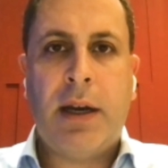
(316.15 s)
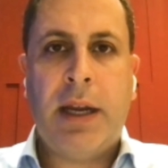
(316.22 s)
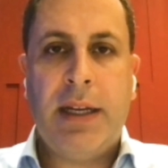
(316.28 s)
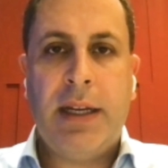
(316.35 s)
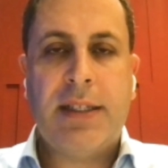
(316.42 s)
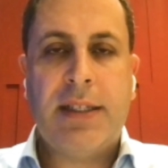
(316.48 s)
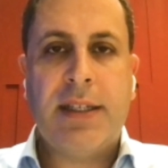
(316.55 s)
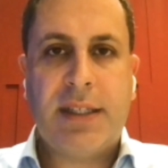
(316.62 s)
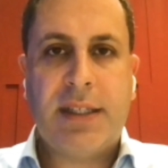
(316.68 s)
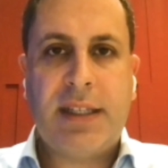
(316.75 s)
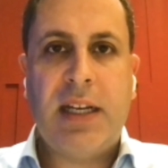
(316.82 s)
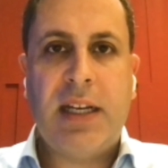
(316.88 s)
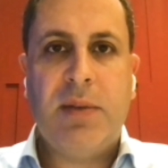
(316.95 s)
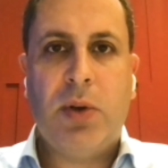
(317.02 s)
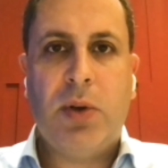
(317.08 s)
in a
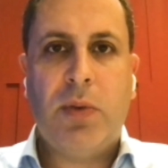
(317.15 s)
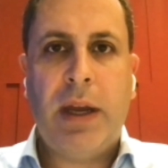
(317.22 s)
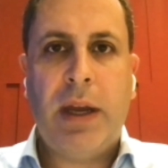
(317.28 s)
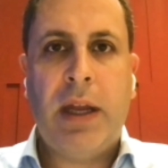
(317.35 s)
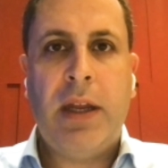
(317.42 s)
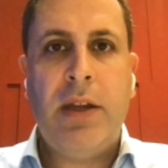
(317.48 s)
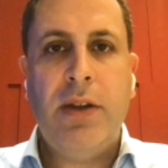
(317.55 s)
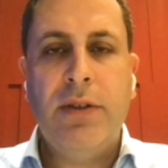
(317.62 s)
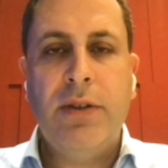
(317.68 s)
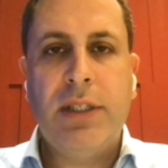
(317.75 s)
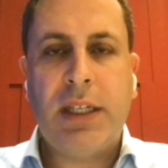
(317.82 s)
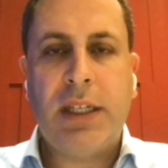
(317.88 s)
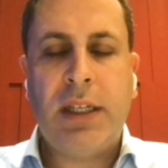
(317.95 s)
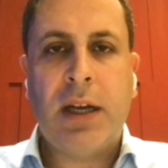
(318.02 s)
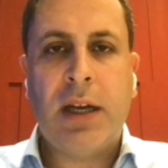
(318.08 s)
sustainable way,
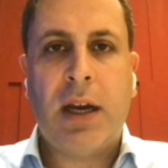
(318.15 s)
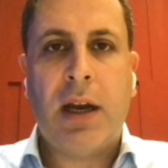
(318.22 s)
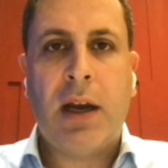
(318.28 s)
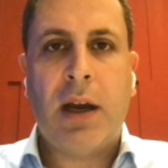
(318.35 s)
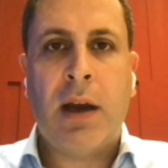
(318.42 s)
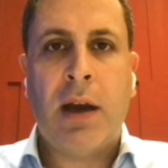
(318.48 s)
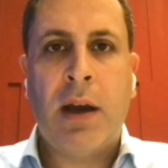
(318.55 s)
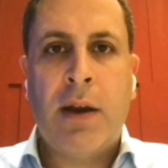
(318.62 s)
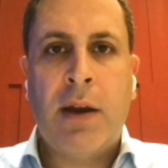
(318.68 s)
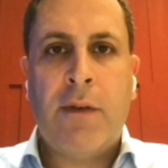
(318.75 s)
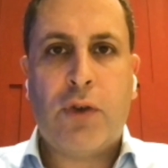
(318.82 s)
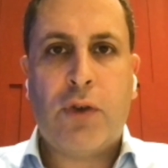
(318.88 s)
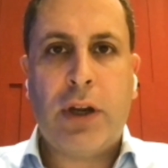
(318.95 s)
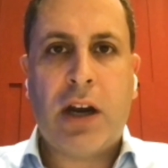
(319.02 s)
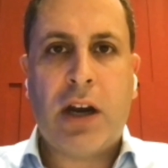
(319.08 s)
using
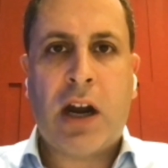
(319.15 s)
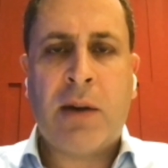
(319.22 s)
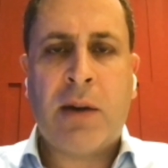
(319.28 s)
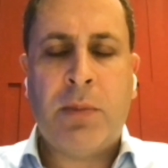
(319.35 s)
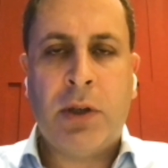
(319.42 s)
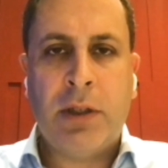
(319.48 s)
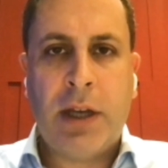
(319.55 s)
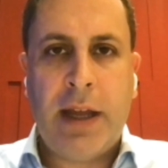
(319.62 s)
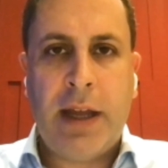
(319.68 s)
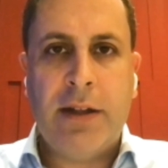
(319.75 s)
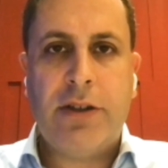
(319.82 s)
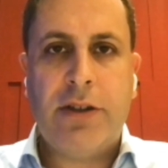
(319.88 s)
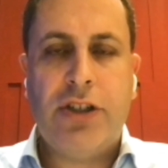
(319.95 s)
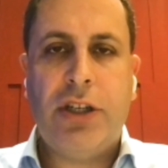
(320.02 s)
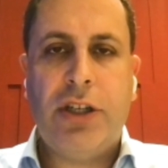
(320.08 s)
free carbon
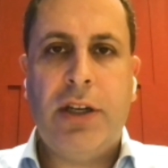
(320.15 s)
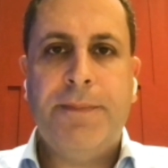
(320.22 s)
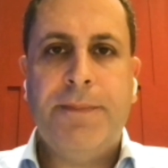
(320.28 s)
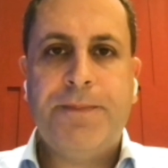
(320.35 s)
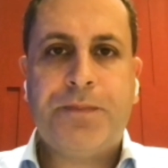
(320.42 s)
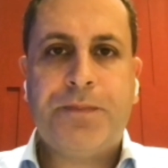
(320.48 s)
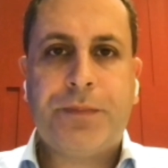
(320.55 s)
energy,